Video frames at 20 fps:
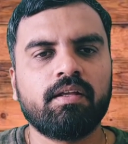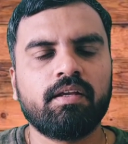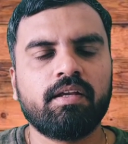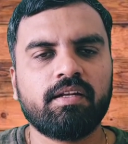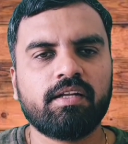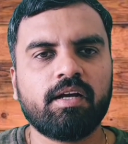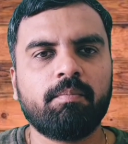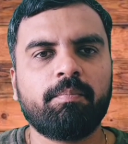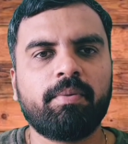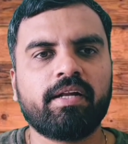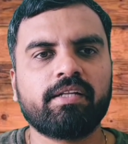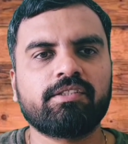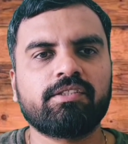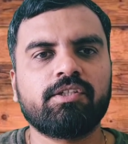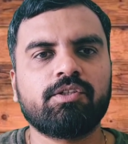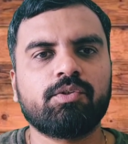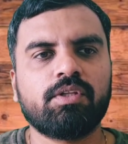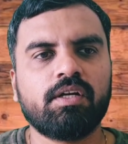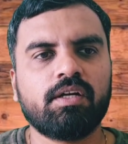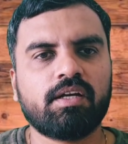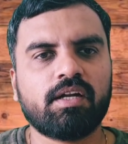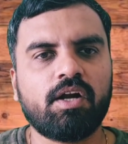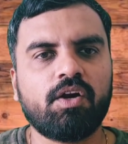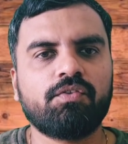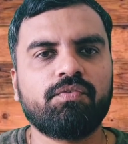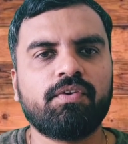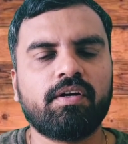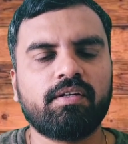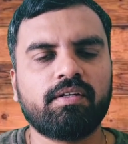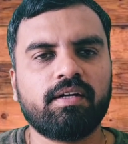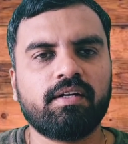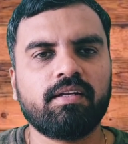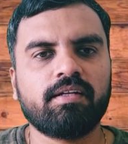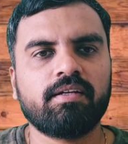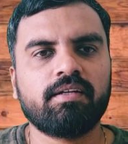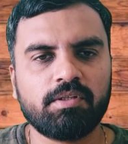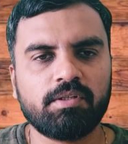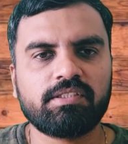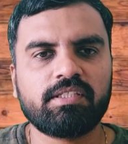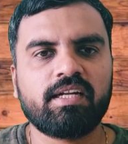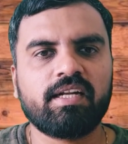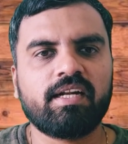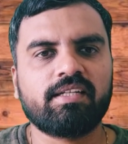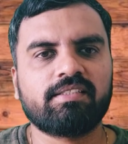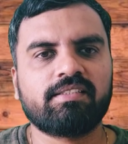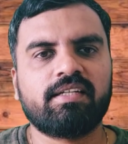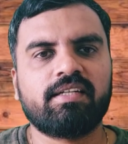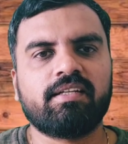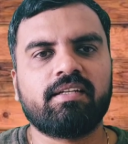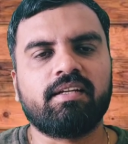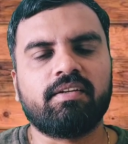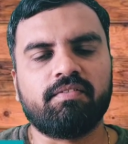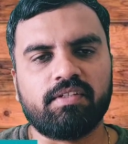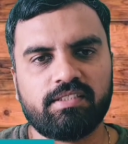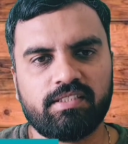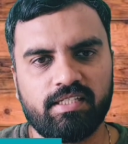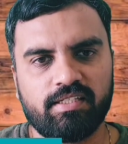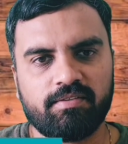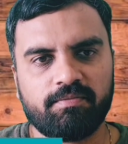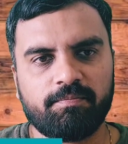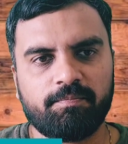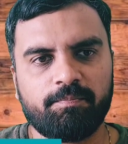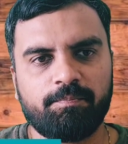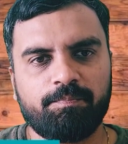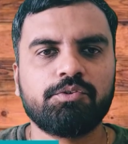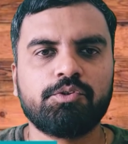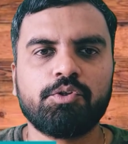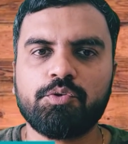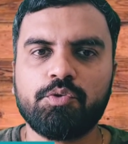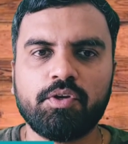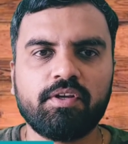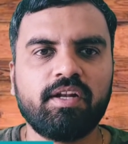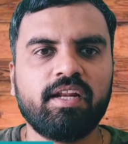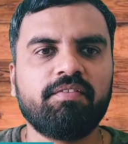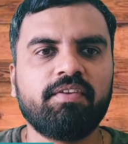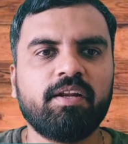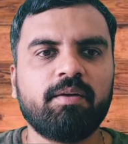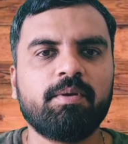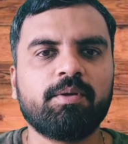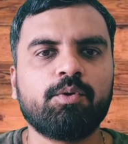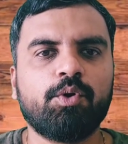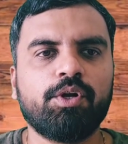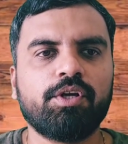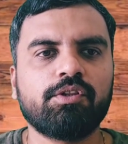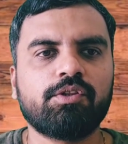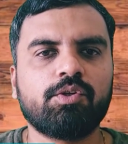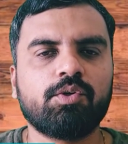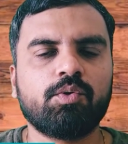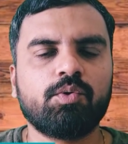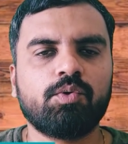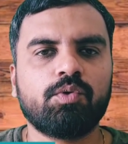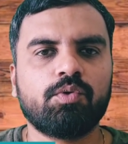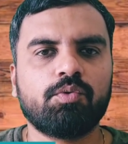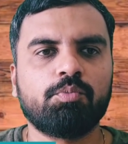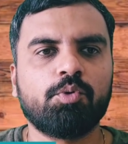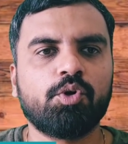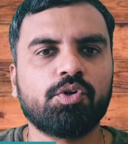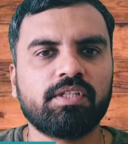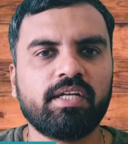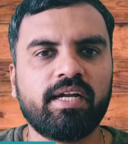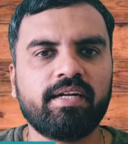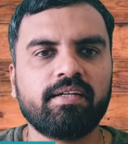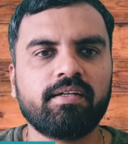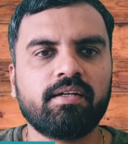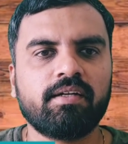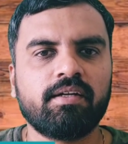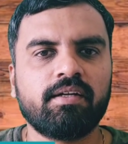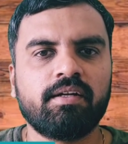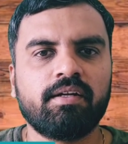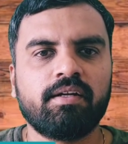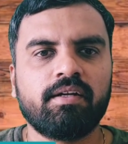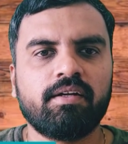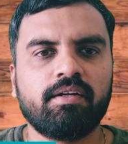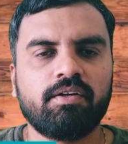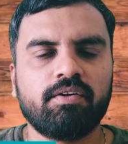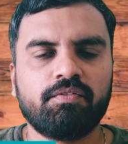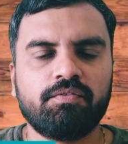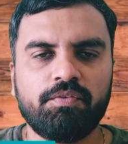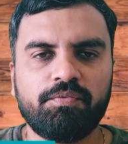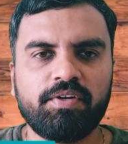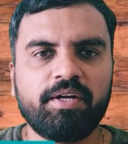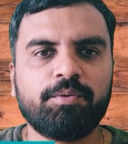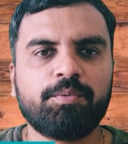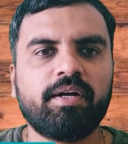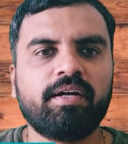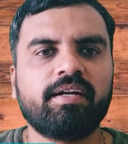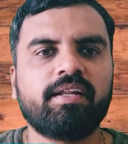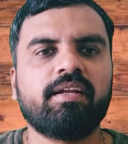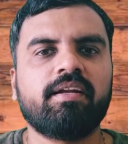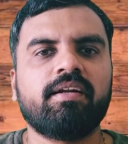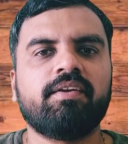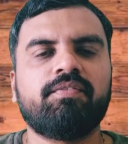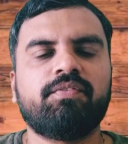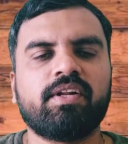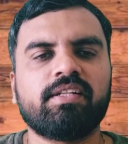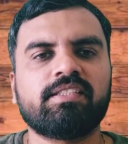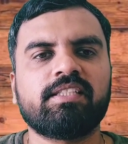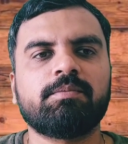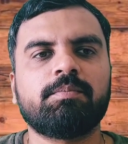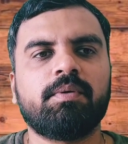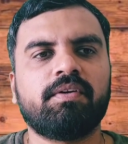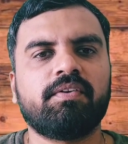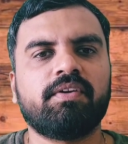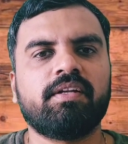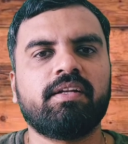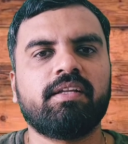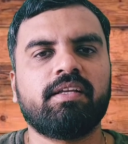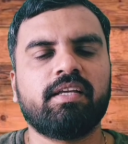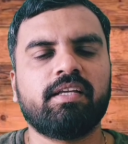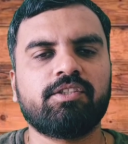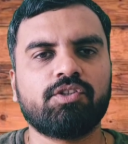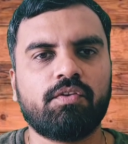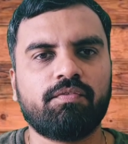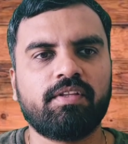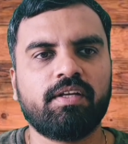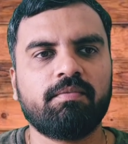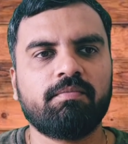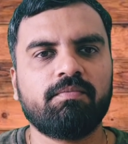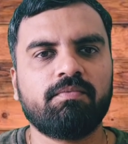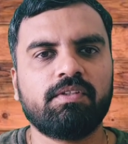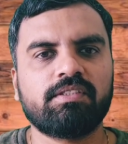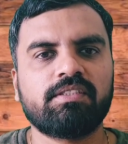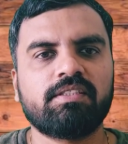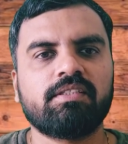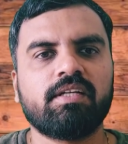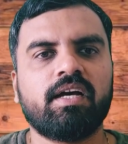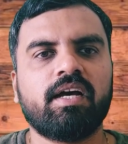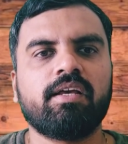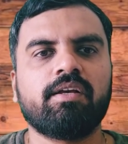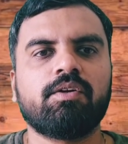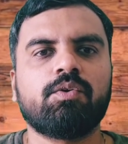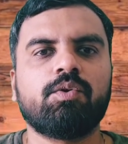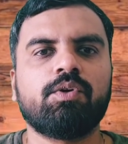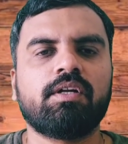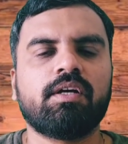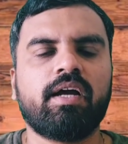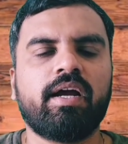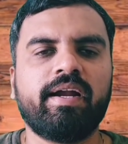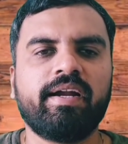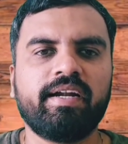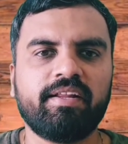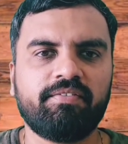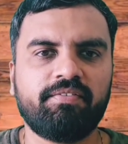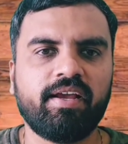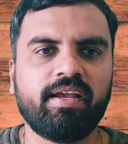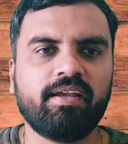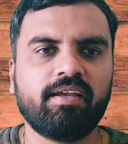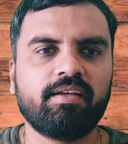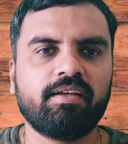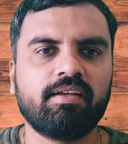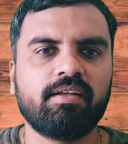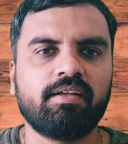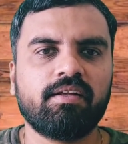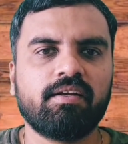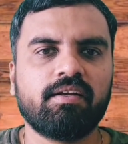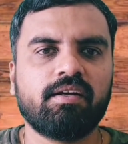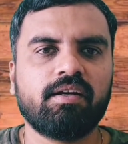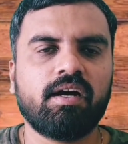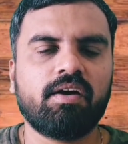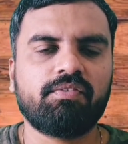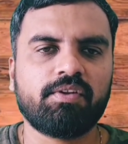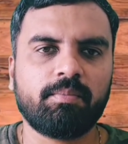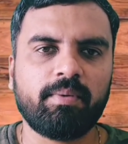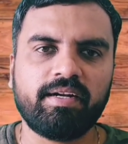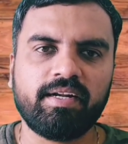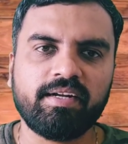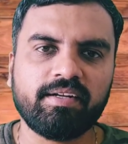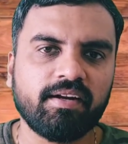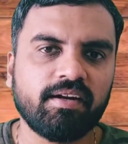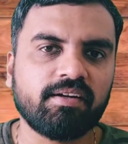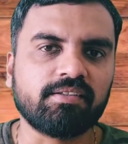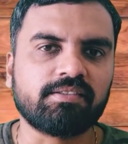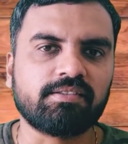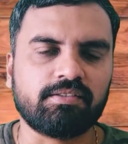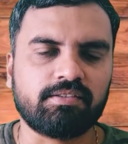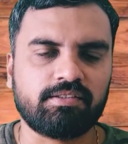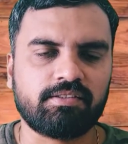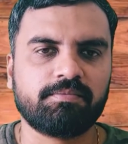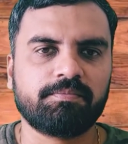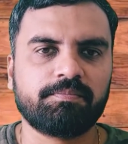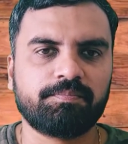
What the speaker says: in comparison to the crowd-funded commercial real estate investing. So quickly we'll be going through more than 15-20 differences between each of them, which I could identify after my detailed research.